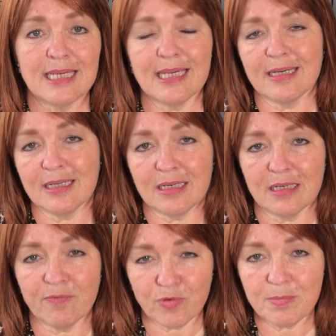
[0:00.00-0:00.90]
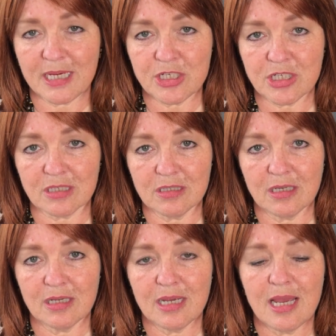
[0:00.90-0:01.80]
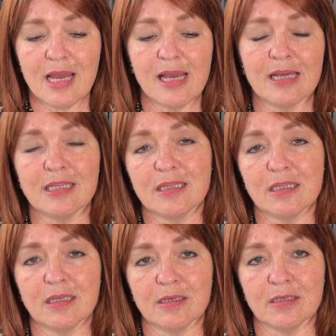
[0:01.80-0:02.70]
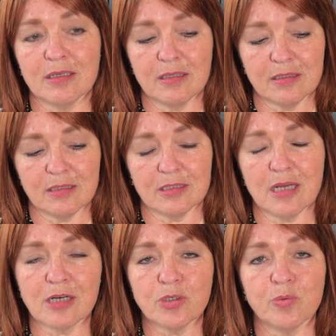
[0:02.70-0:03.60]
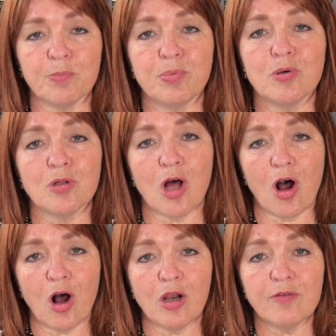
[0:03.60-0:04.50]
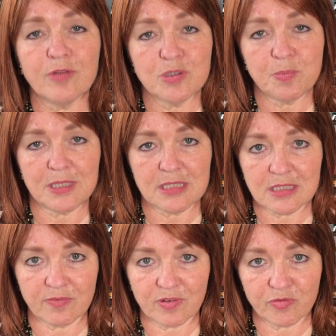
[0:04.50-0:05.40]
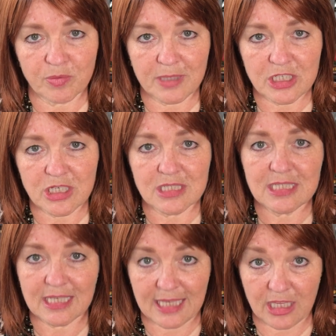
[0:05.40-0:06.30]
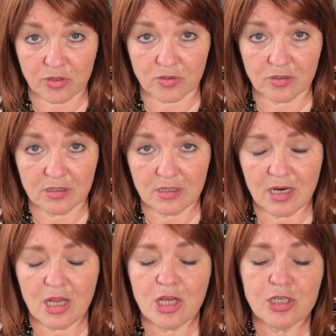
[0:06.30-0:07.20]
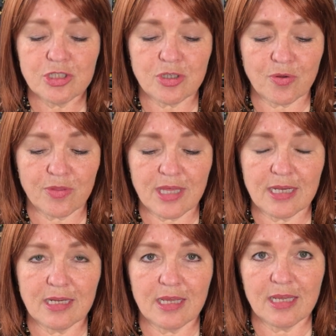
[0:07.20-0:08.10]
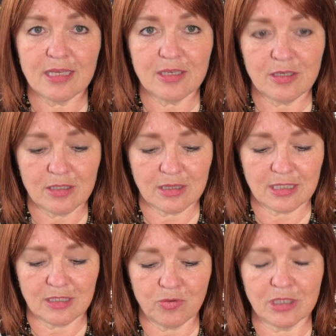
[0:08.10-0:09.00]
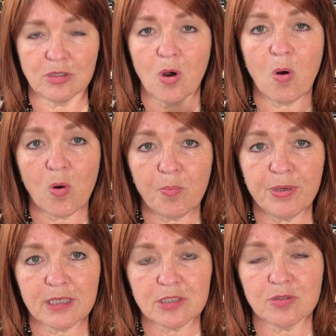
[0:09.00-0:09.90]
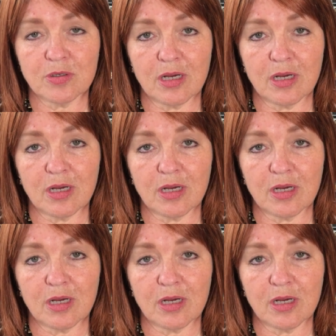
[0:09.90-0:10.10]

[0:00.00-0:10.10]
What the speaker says: get an information, and then the doctor will pull all of those pieces of information together so that you get the whole picture